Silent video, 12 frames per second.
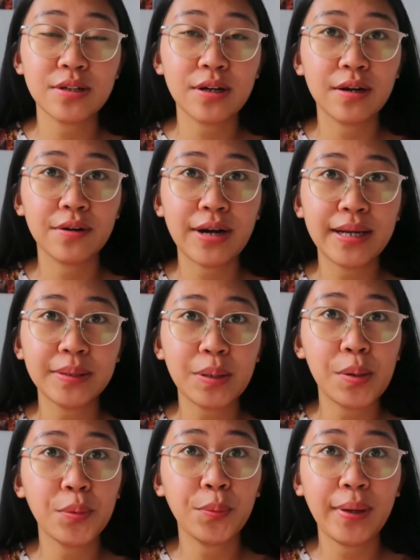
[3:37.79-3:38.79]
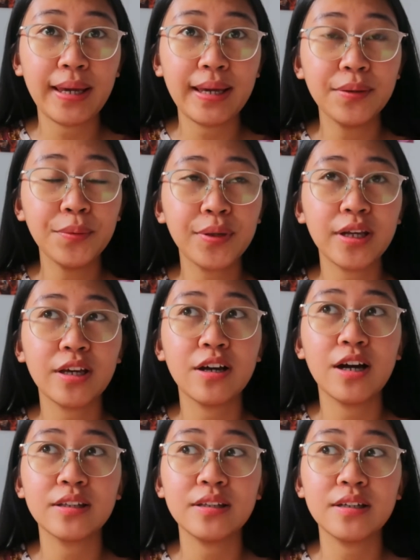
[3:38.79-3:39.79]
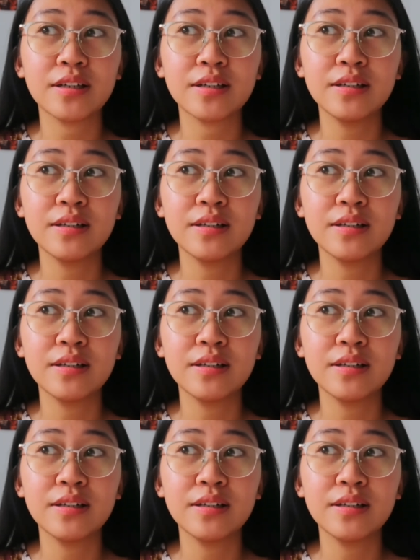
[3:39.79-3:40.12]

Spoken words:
right away when I got here.